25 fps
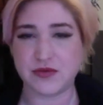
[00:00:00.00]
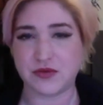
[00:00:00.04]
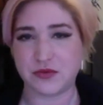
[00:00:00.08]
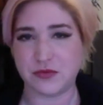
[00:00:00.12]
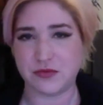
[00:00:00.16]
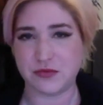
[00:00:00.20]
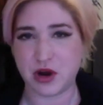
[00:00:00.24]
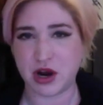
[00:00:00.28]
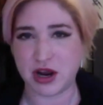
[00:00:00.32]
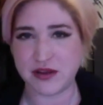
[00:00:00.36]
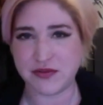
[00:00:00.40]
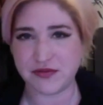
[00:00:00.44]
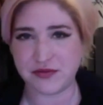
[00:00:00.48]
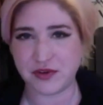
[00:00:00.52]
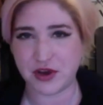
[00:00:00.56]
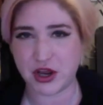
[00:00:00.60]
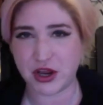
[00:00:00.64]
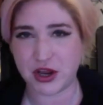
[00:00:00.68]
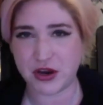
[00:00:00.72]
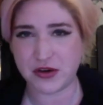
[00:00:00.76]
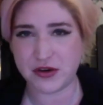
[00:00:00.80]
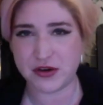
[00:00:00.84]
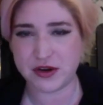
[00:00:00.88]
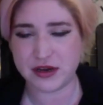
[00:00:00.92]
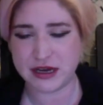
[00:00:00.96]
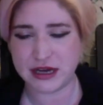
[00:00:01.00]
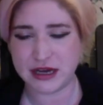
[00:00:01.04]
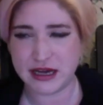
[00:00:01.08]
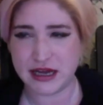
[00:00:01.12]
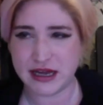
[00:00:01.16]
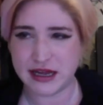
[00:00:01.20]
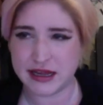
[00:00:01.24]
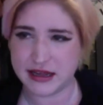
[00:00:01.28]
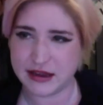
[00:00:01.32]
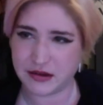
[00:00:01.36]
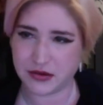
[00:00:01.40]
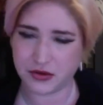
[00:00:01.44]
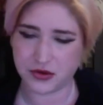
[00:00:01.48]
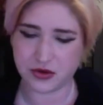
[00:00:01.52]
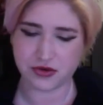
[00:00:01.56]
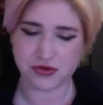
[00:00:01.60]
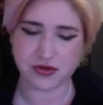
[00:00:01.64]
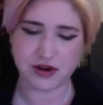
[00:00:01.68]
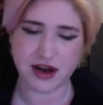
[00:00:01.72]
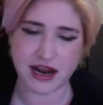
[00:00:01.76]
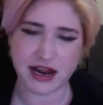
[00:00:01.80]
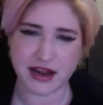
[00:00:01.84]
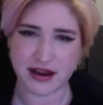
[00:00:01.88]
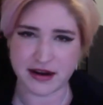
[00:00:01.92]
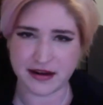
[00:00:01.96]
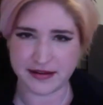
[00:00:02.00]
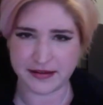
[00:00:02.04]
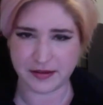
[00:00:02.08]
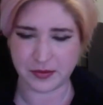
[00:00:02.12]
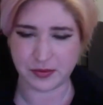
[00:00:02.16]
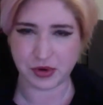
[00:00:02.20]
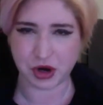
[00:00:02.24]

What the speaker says: from my phone. It will create a little